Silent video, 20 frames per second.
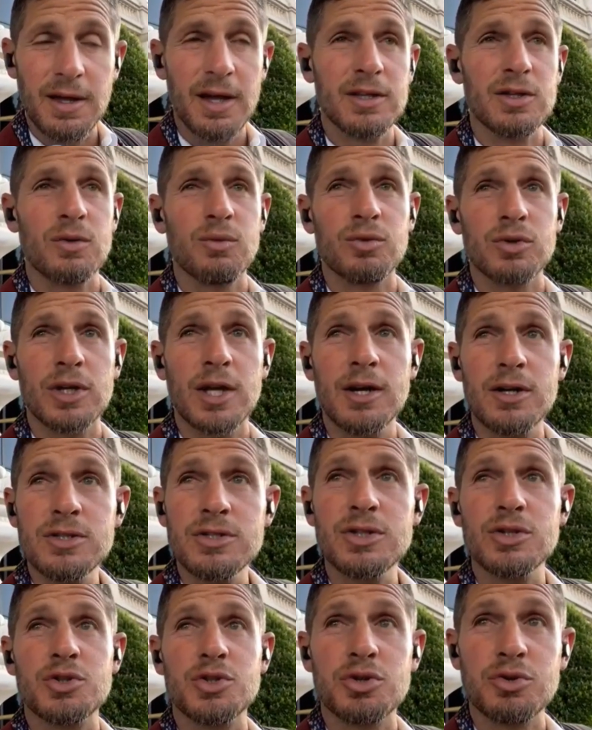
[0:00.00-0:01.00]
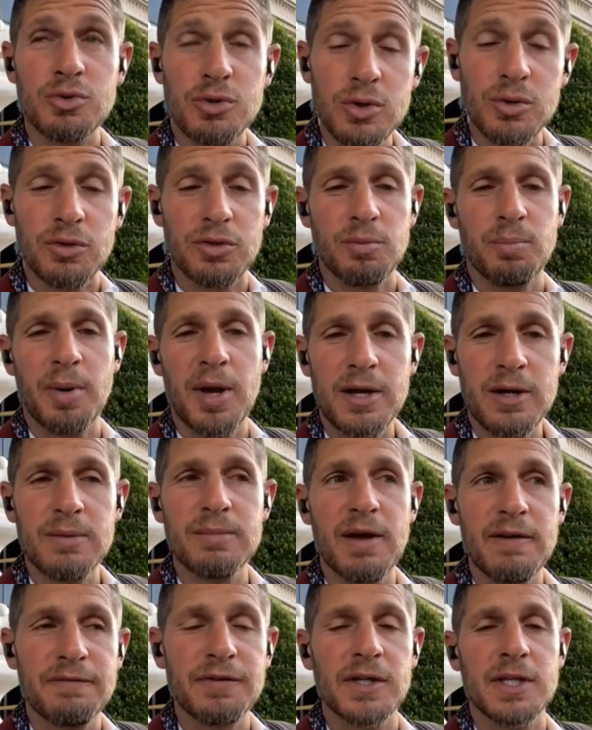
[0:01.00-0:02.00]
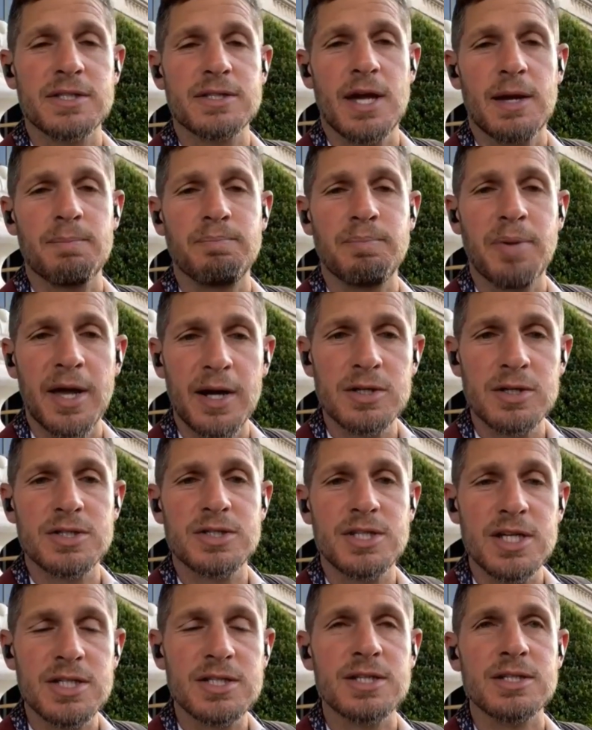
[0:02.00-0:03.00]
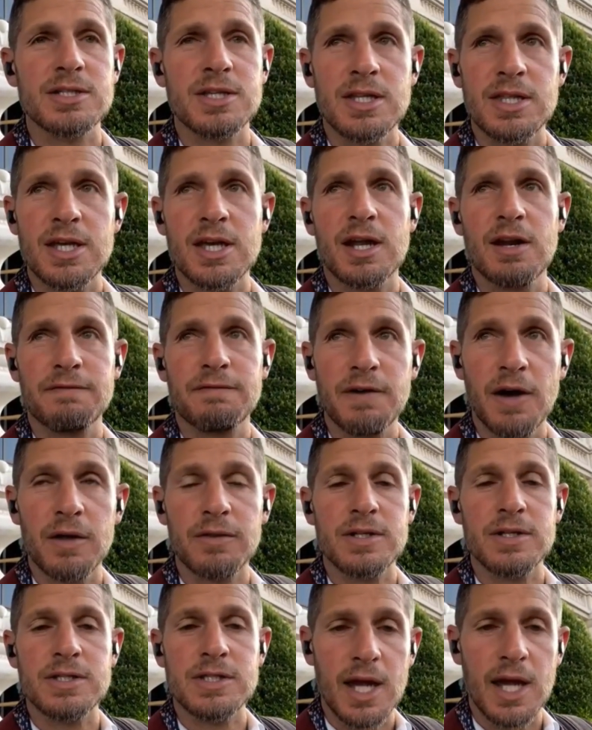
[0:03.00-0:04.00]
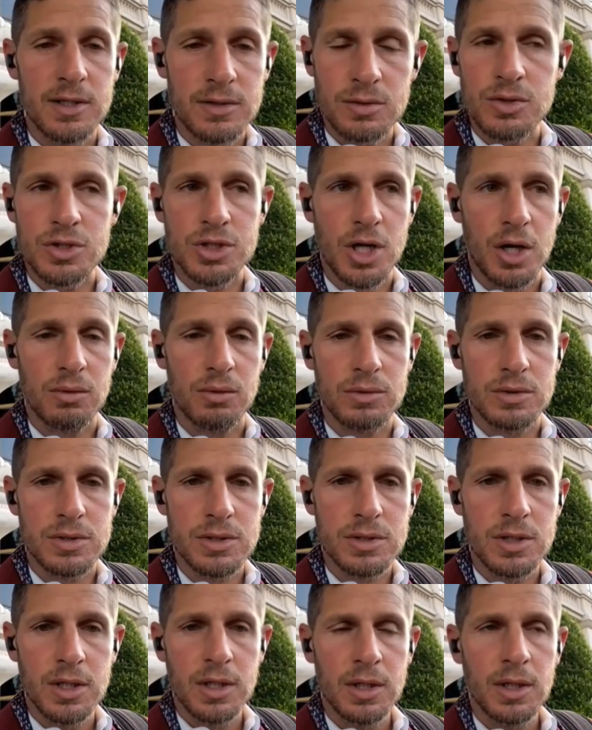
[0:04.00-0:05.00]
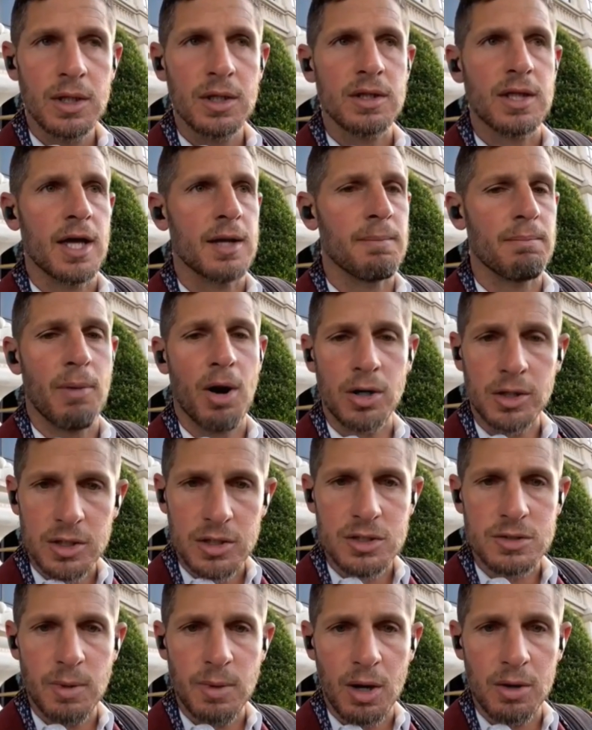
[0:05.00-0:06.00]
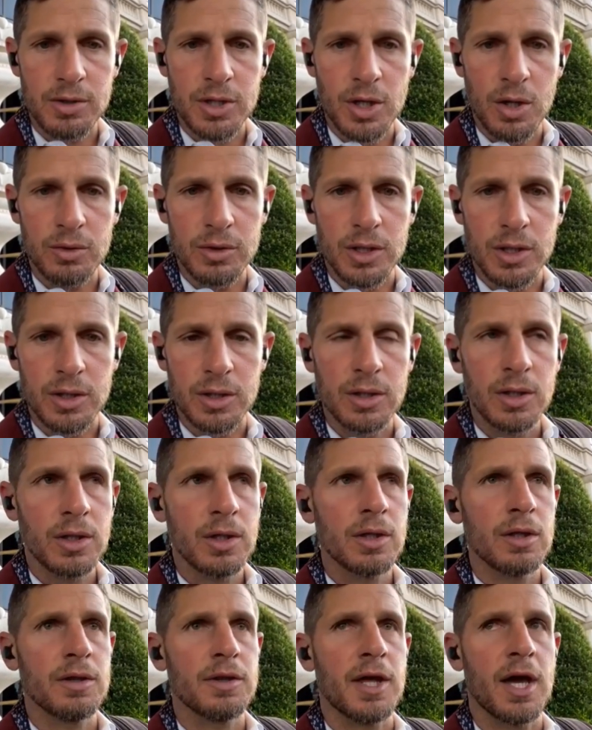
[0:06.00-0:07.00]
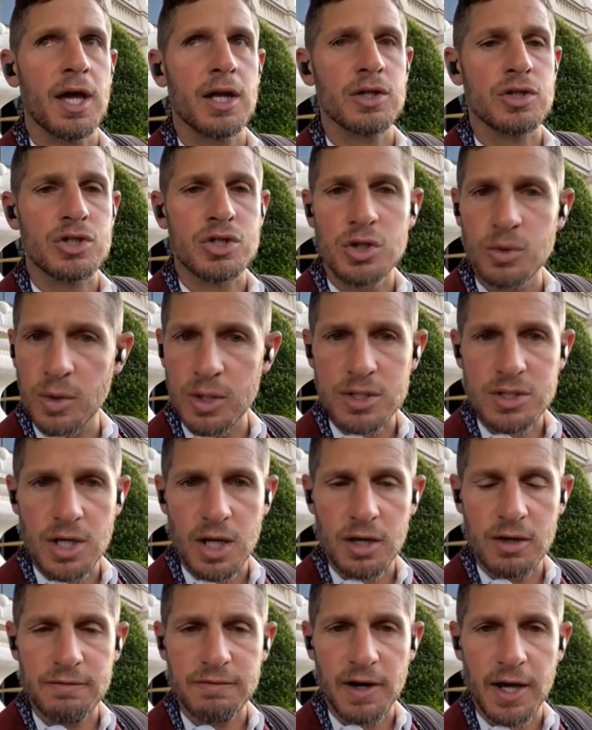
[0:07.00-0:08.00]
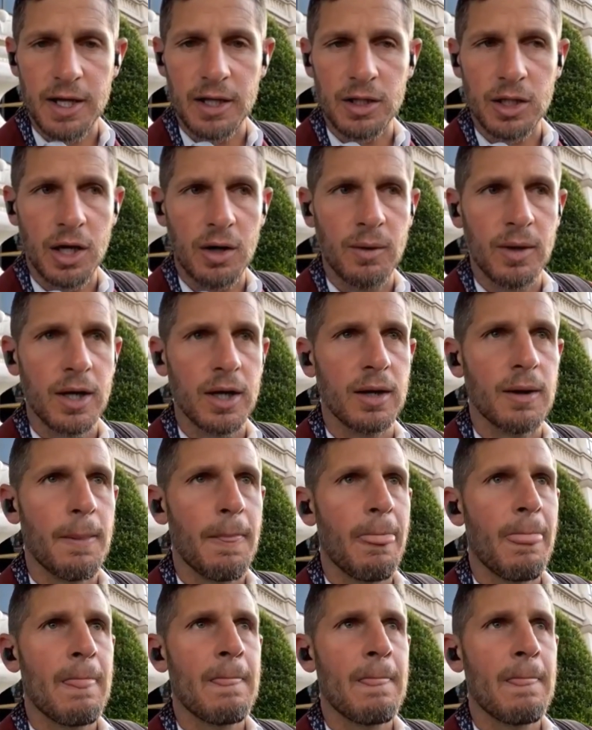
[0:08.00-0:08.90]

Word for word: then the, here's the truth: Baker Mayfield has had better seasons in the NFL than Daniel Jones, than Marcus Mariota, than Tua Tagovailoa.